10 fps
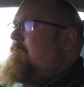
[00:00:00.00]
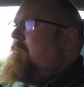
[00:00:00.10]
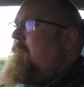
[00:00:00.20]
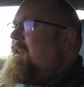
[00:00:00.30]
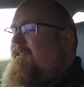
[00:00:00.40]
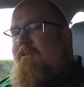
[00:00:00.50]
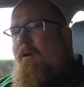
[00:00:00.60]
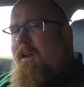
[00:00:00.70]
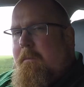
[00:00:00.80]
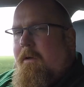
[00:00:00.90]
but it's
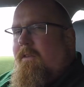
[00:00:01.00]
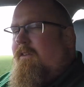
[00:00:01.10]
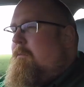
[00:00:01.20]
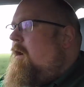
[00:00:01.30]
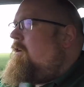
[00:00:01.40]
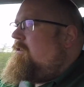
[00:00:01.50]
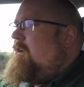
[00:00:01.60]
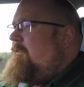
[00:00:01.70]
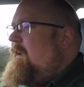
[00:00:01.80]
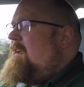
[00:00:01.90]
not going to put the smile on
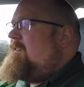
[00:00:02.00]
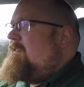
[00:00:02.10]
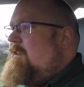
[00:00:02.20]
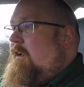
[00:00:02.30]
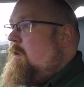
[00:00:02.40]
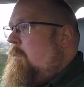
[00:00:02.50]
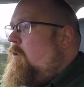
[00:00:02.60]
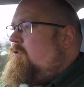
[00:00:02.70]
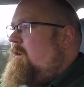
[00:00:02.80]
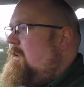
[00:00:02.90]
your face like a
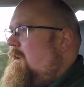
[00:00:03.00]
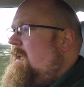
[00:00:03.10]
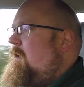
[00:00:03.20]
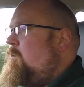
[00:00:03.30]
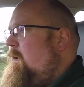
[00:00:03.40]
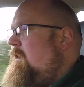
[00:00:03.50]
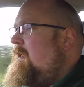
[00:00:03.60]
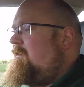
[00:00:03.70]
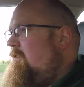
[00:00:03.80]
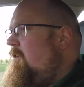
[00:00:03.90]
Porsche Cayenne will.
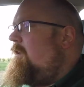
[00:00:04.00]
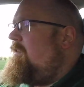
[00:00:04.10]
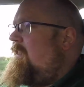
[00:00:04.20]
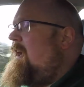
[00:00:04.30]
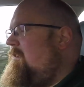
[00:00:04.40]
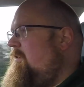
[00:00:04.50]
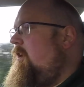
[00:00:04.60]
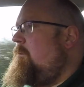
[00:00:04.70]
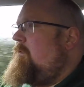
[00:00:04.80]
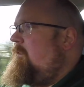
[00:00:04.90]
It's not that
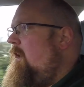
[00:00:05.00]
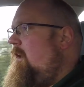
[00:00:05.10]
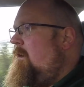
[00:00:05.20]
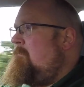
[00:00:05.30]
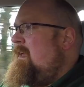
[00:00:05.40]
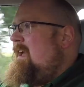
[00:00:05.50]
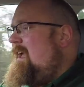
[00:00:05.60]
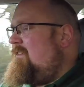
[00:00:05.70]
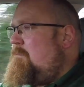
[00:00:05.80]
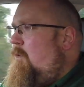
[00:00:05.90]
type of car.
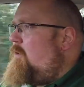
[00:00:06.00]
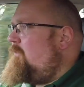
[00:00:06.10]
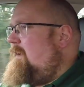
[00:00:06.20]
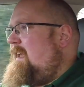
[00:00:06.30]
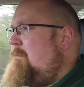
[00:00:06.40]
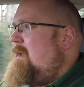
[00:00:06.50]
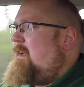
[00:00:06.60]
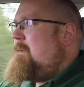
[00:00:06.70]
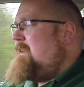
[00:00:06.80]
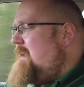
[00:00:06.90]
It's more of a gimmick.
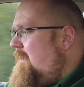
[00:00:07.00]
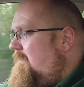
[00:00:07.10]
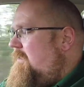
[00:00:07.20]
I mean, yes, the